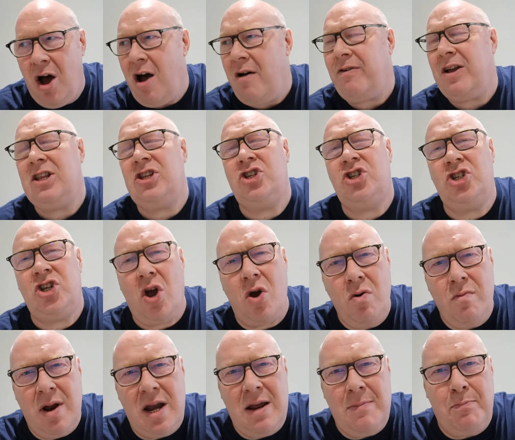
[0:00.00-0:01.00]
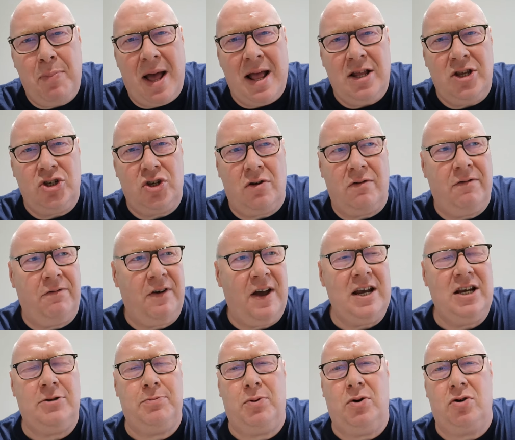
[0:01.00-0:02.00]
I've had so many bans on
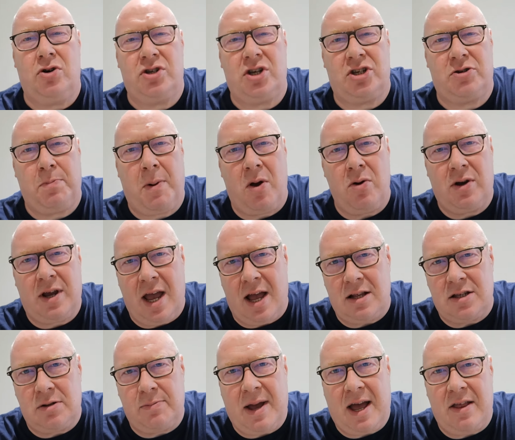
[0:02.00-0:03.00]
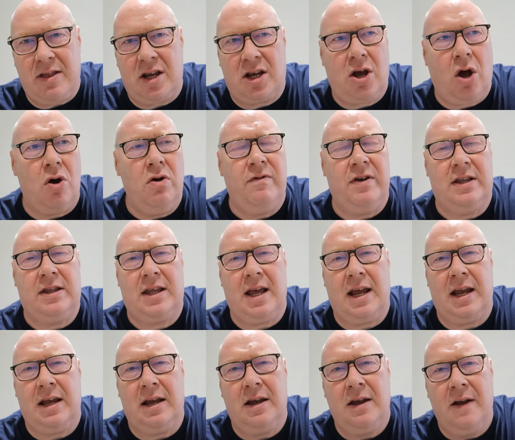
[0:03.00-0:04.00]
Facebook because I spoke out about the COVID
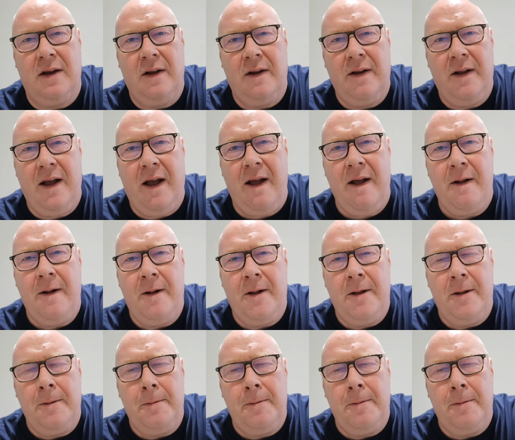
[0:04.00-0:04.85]
thing. Yeah.